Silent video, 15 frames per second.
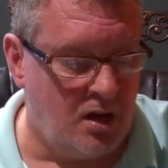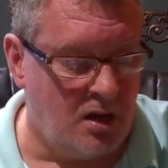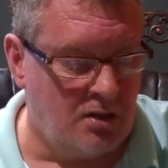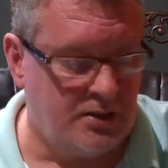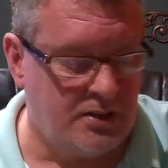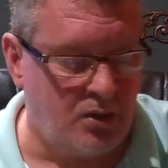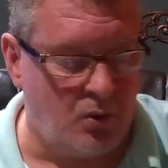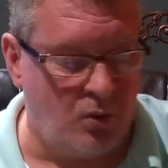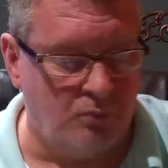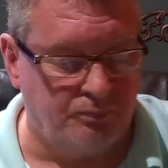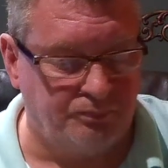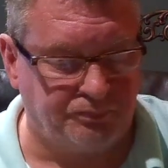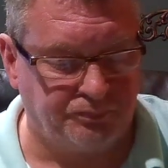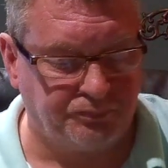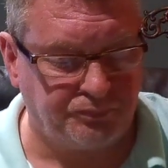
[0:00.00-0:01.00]
So,
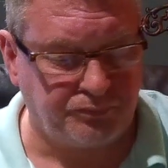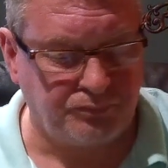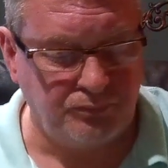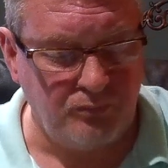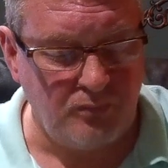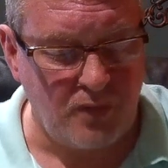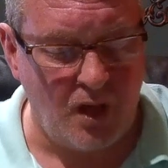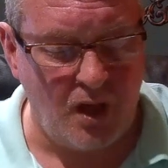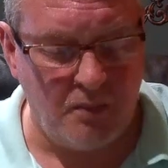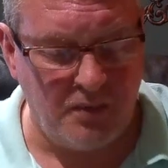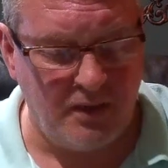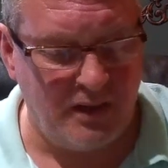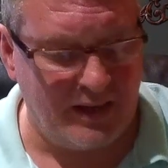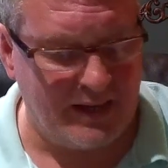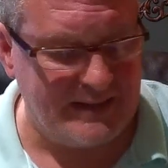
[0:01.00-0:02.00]
but
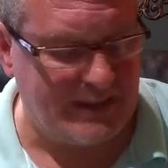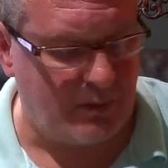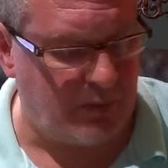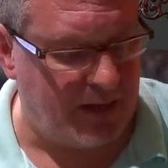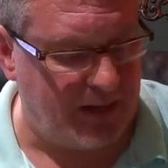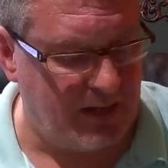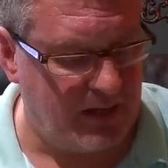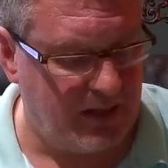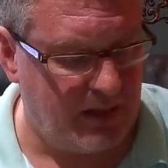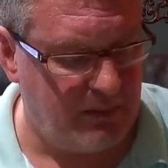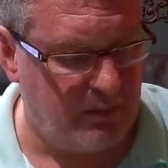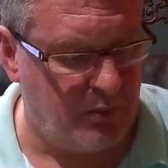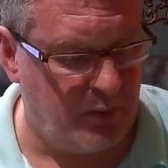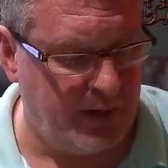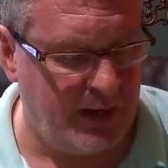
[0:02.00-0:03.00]
like I said, when I get to that
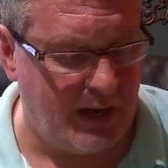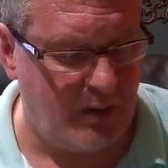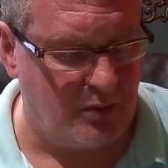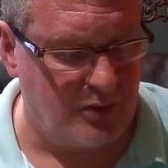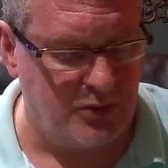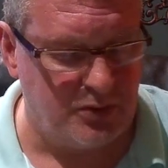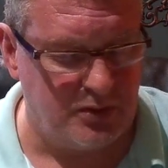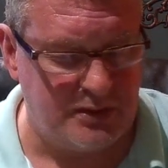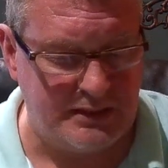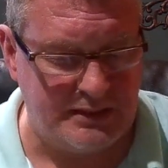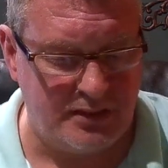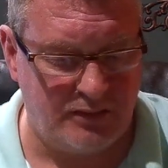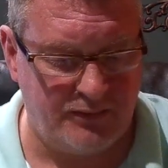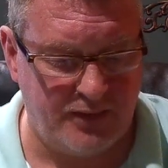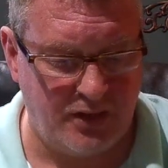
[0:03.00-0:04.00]
point, I will do a
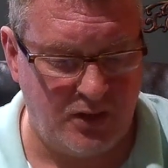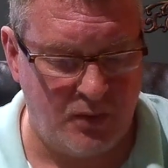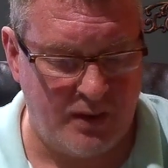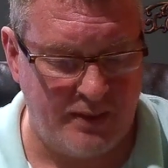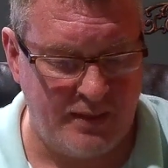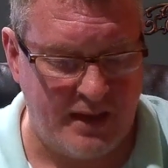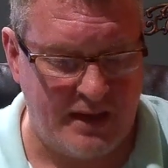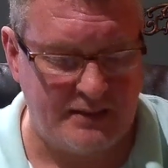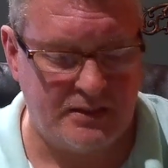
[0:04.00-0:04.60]
detailed video on that.